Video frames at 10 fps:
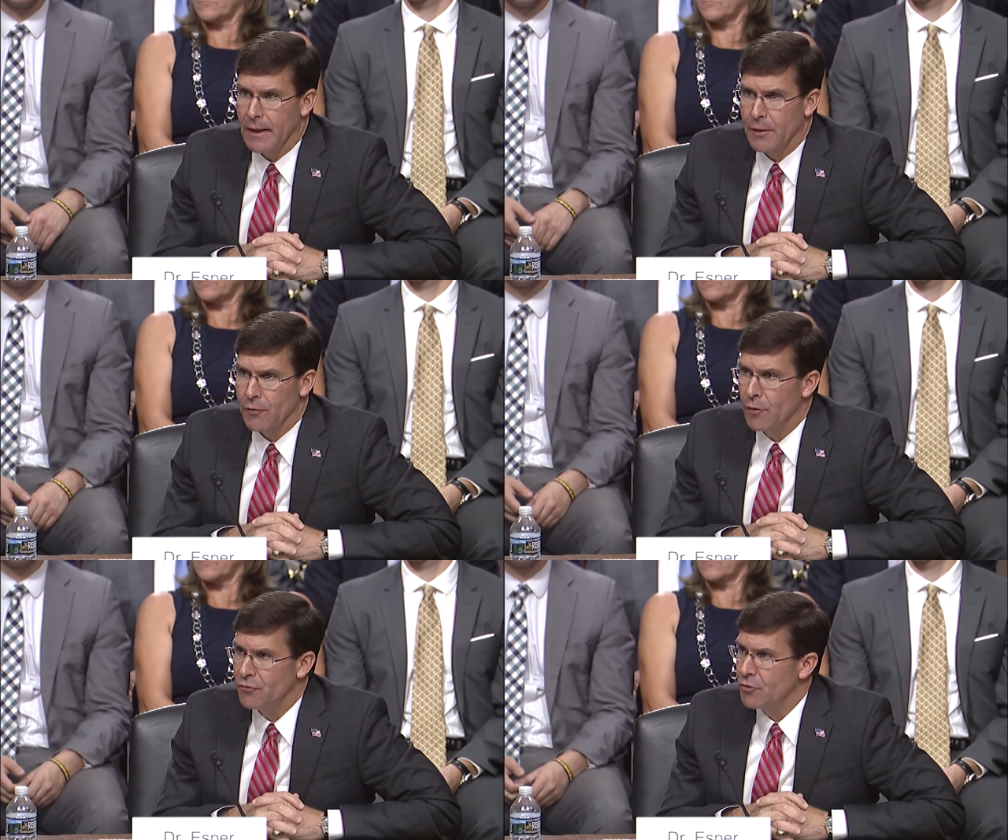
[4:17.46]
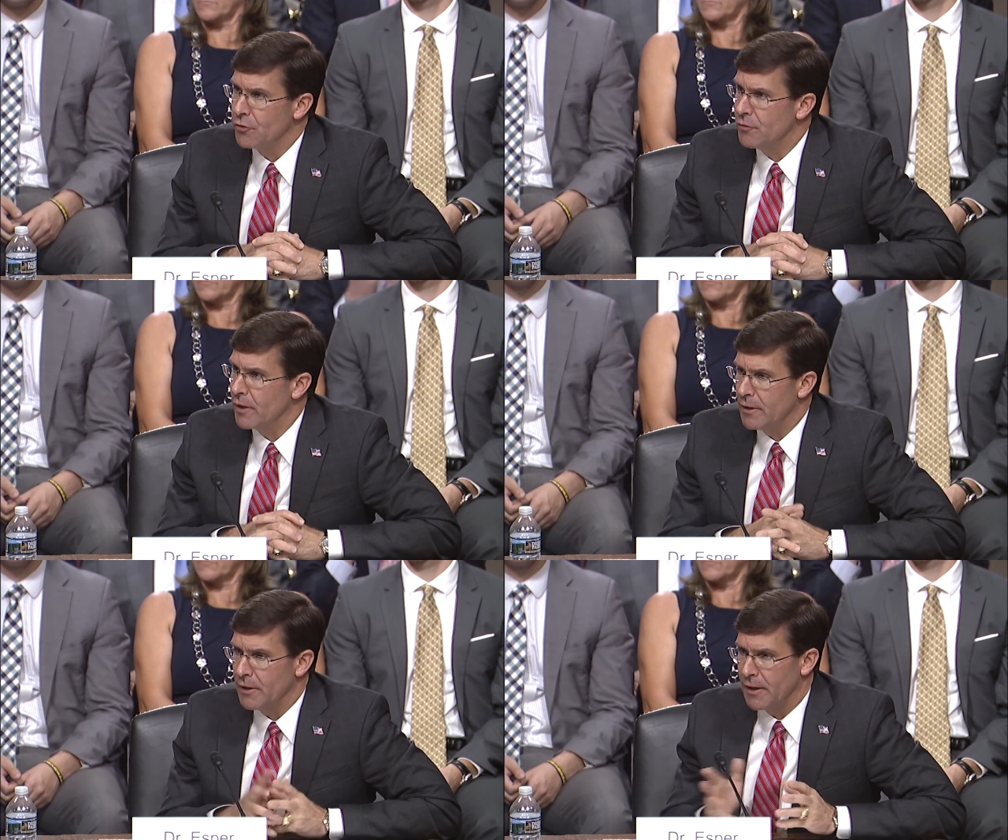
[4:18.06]
I don't know that you
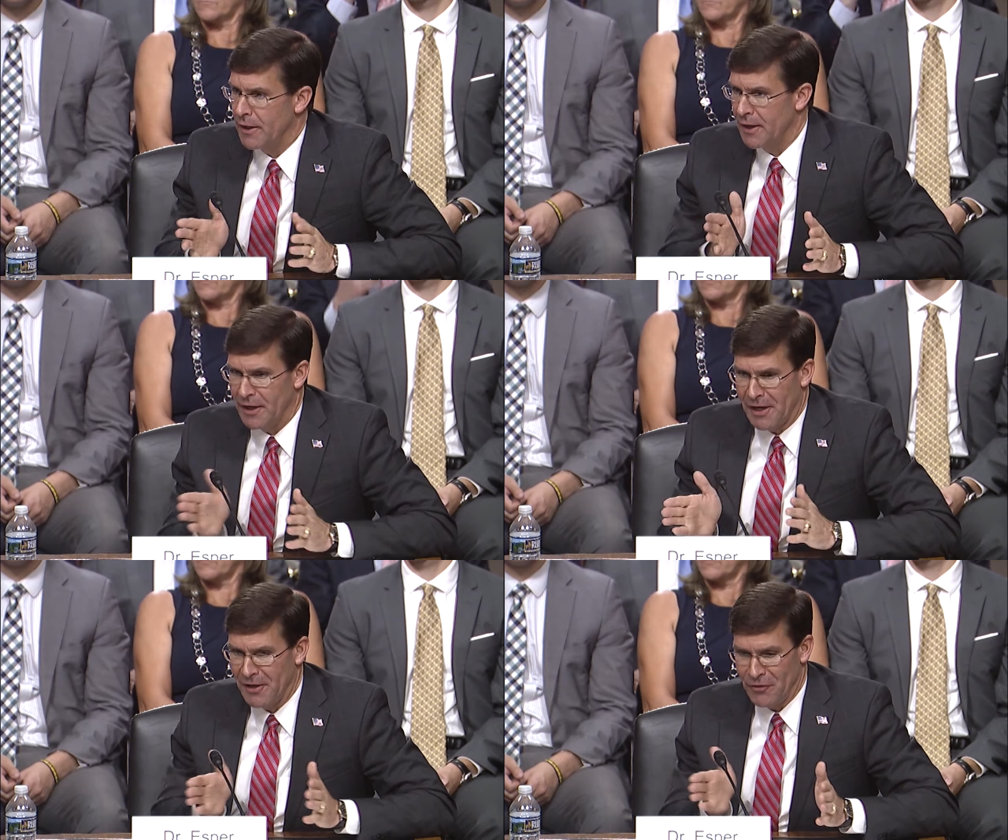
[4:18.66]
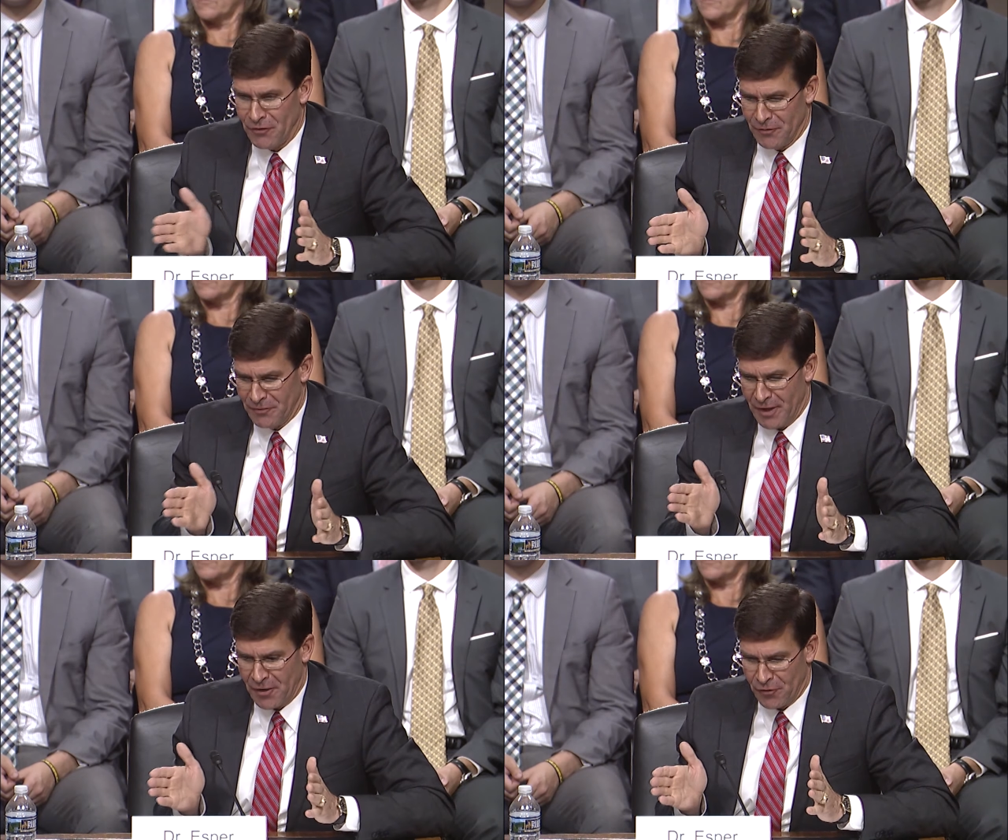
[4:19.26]
can, I, I,
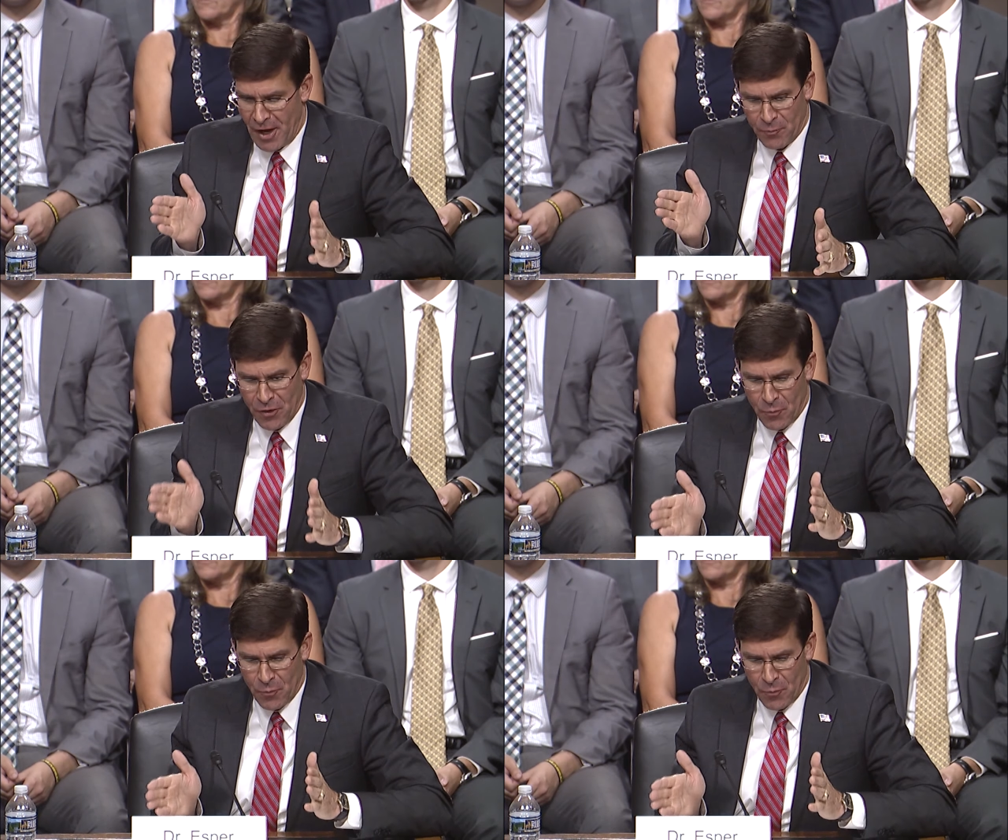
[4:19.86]
I, don't